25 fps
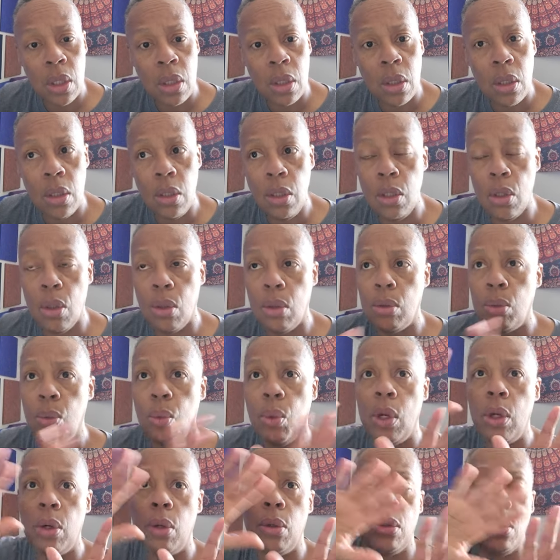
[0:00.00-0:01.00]
you know,
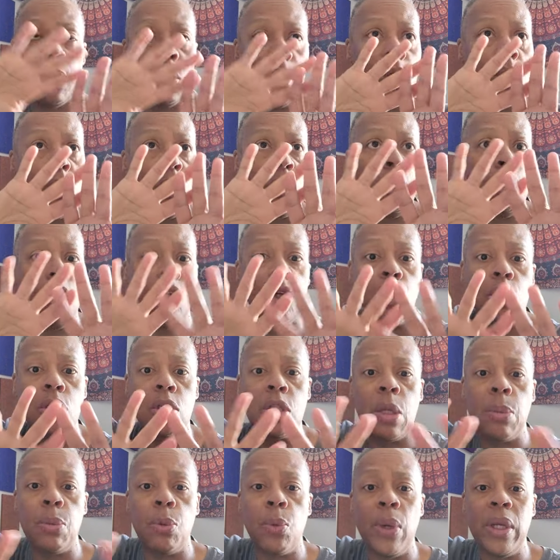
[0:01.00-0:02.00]
where, you know, you're going to
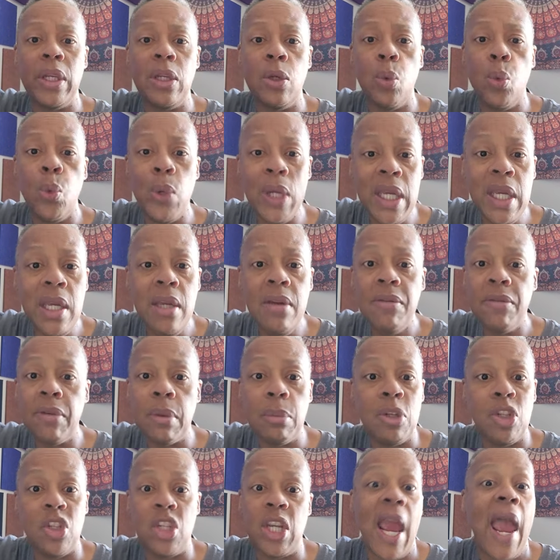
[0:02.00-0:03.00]
separate the wheat
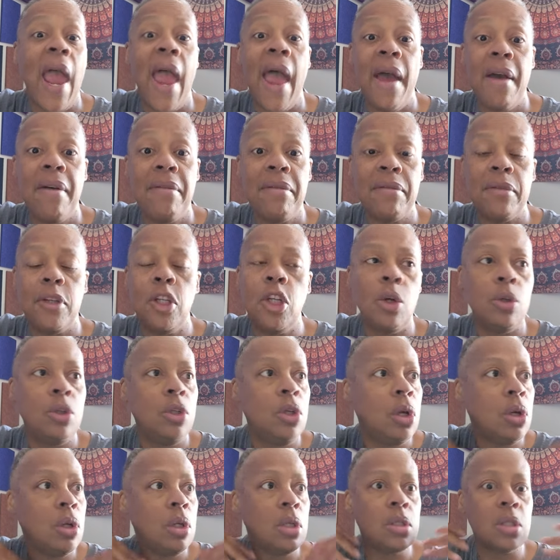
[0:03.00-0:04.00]
from the chaff, you know,
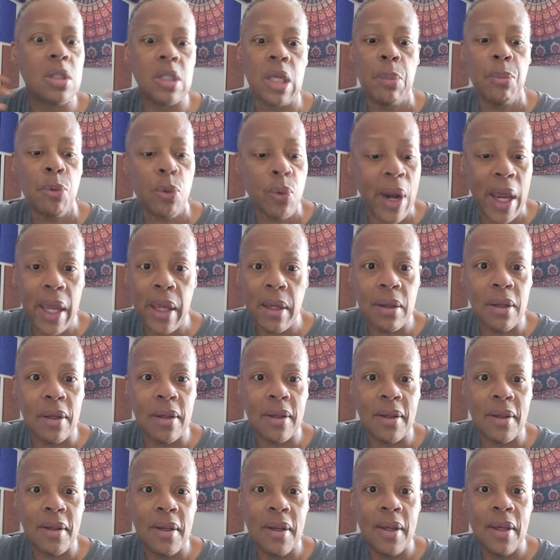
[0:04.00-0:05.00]
you're going to separate.
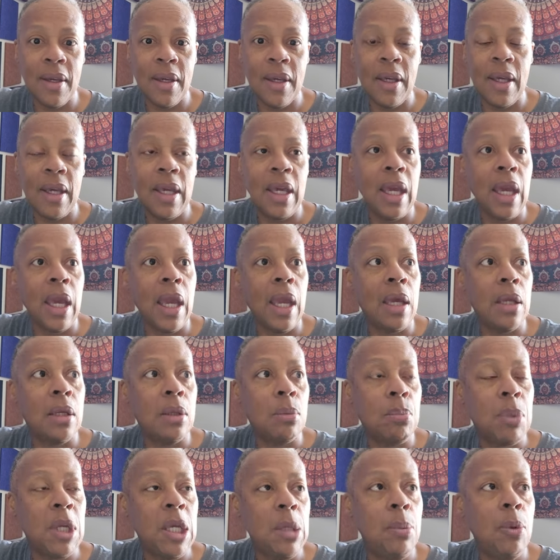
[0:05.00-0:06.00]

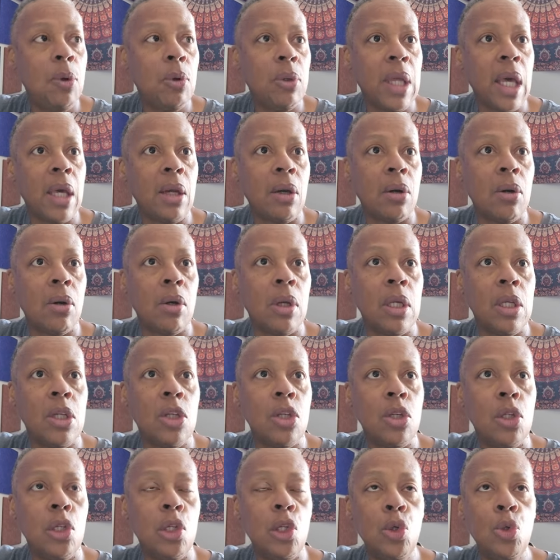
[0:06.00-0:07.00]
And people that are in
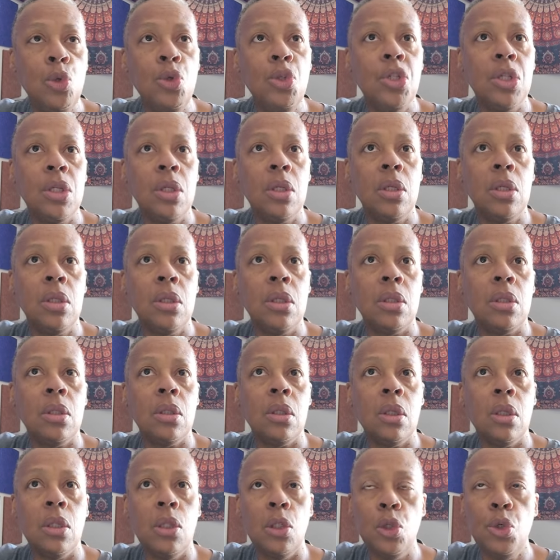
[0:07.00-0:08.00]
delusion,
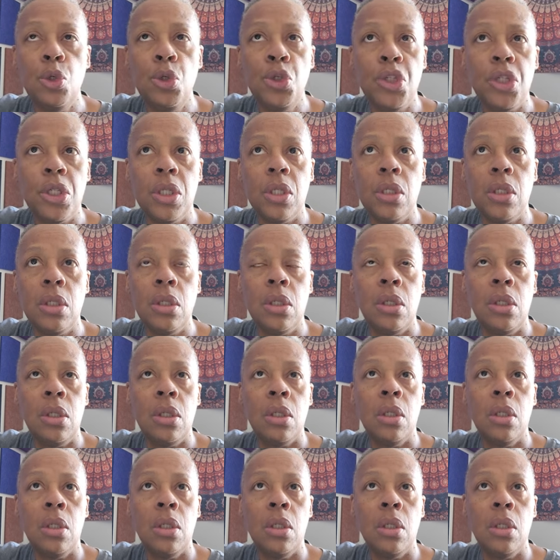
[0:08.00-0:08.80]
illusion,